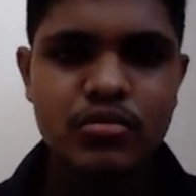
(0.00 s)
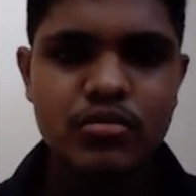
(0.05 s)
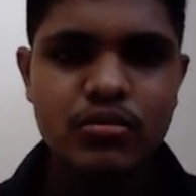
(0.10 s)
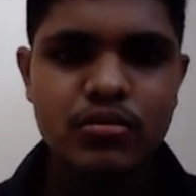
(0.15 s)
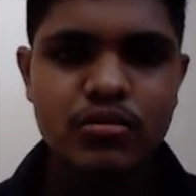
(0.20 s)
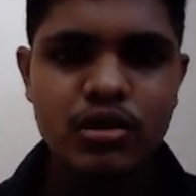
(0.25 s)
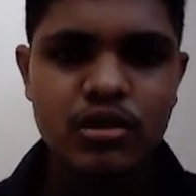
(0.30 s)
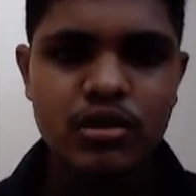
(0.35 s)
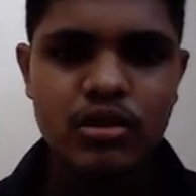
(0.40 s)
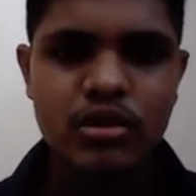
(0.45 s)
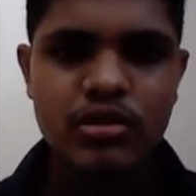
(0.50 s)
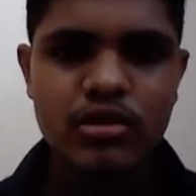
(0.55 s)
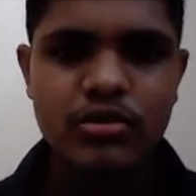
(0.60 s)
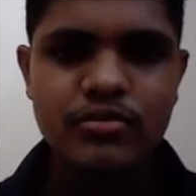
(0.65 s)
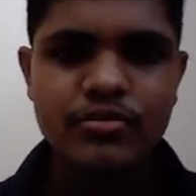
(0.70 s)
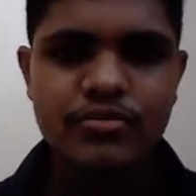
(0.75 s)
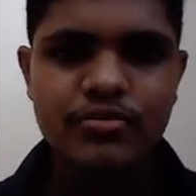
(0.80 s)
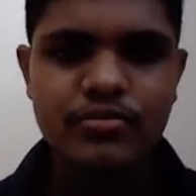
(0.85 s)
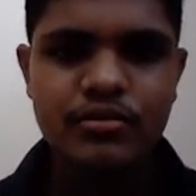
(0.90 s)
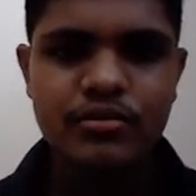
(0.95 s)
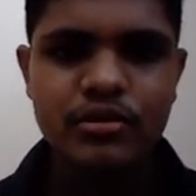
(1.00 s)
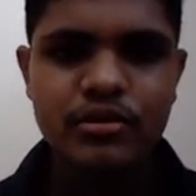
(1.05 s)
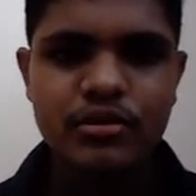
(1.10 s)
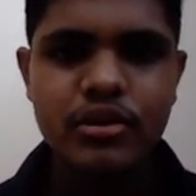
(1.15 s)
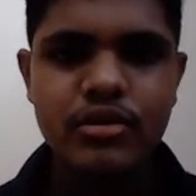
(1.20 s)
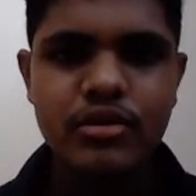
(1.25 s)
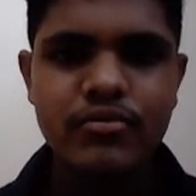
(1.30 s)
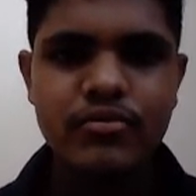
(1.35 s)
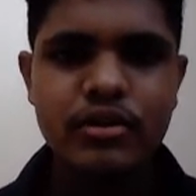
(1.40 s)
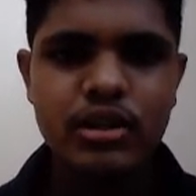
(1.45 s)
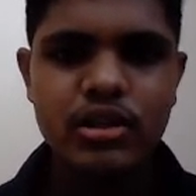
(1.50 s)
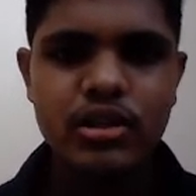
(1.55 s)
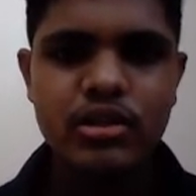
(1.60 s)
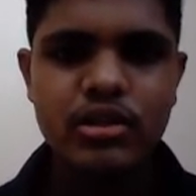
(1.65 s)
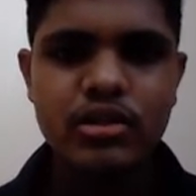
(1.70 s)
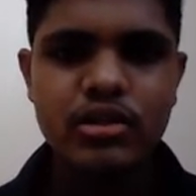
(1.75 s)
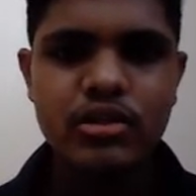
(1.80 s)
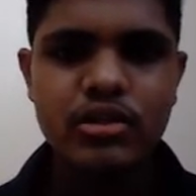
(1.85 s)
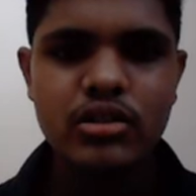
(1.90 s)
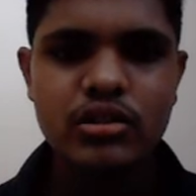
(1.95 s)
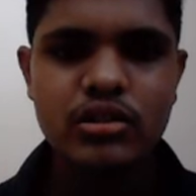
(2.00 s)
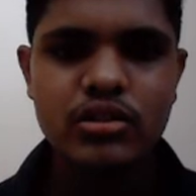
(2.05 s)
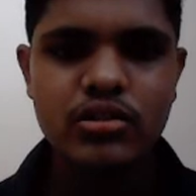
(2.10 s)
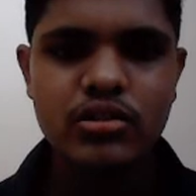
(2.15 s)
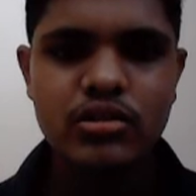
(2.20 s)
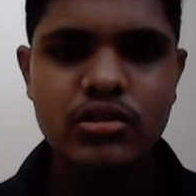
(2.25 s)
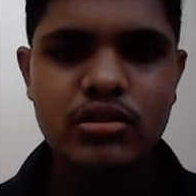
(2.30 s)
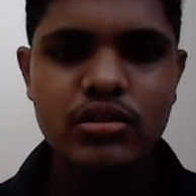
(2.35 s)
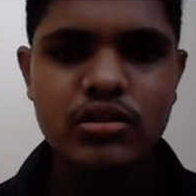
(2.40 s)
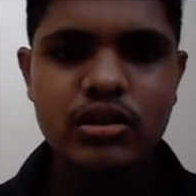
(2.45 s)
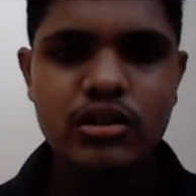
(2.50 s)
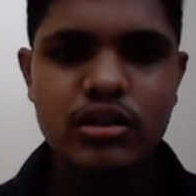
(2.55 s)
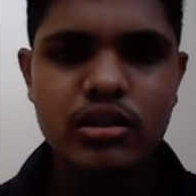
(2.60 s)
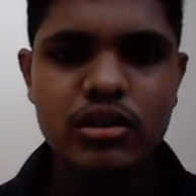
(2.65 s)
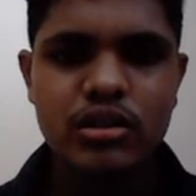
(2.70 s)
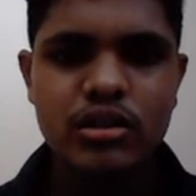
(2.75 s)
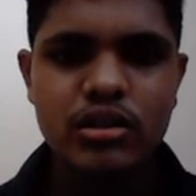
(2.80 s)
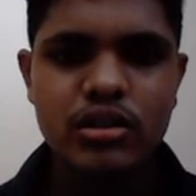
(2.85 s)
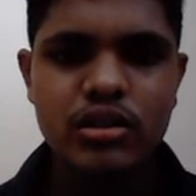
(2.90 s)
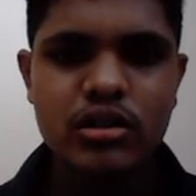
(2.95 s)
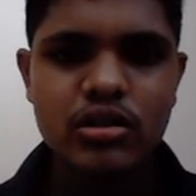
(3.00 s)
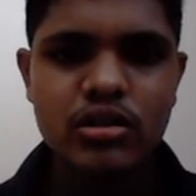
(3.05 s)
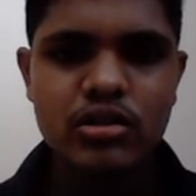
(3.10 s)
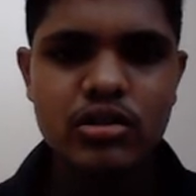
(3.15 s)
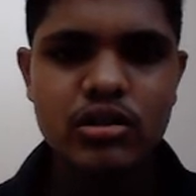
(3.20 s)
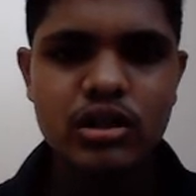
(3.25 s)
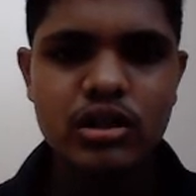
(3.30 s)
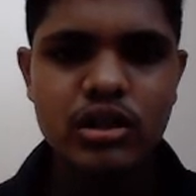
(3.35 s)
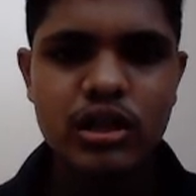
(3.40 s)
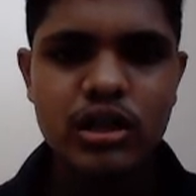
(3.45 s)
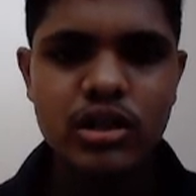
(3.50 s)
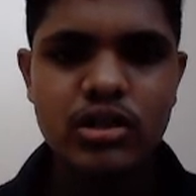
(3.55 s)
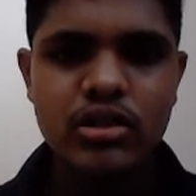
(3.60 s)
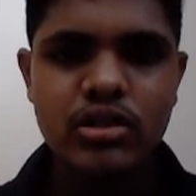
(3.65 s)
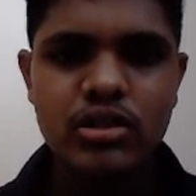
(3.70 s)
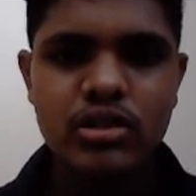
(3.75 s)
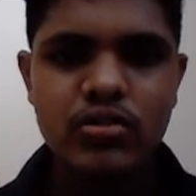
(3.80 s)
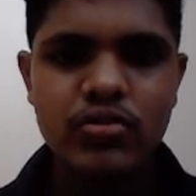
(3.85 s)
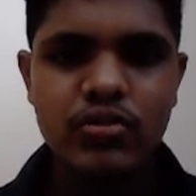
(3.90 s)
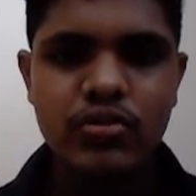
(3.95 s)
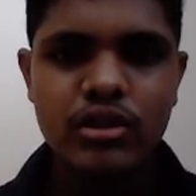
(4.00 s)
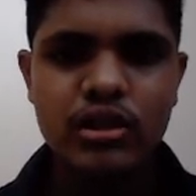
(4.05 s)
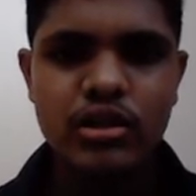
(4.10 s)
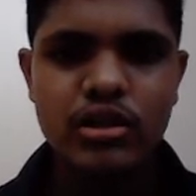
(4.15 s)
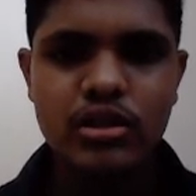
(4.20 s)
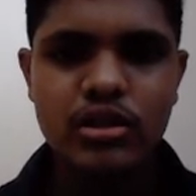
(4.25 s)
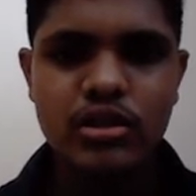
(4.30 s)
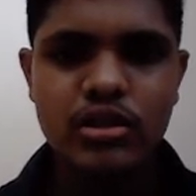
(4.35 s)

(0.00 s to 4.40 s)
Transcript: for different circuits with